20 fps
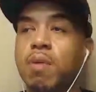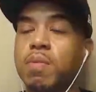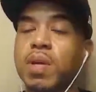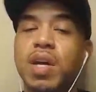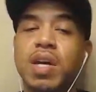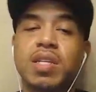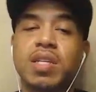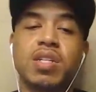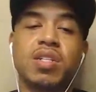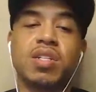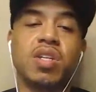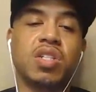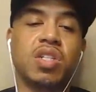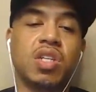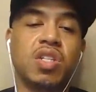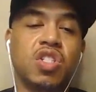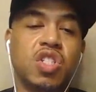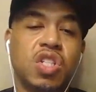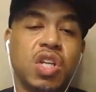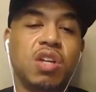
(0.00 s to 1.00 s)
because he's just
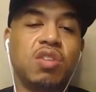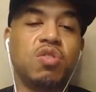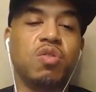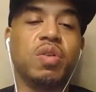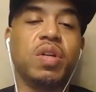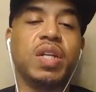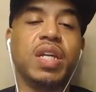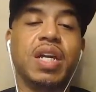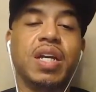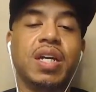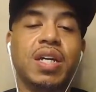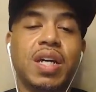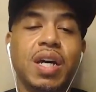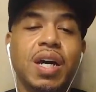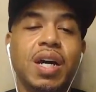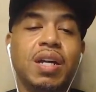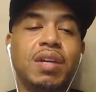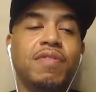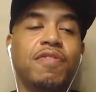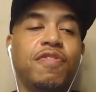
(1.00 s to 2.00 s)
a genuinely
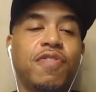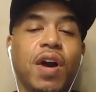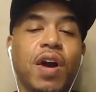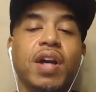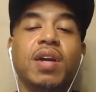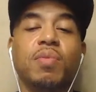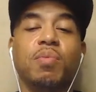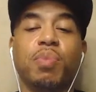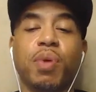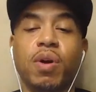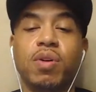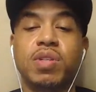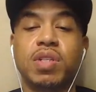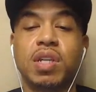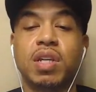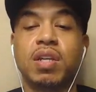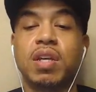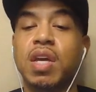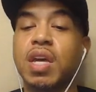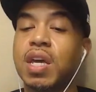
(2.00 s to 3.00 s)
good fucking
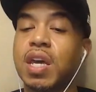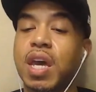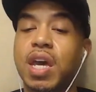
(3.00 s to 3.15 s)
person.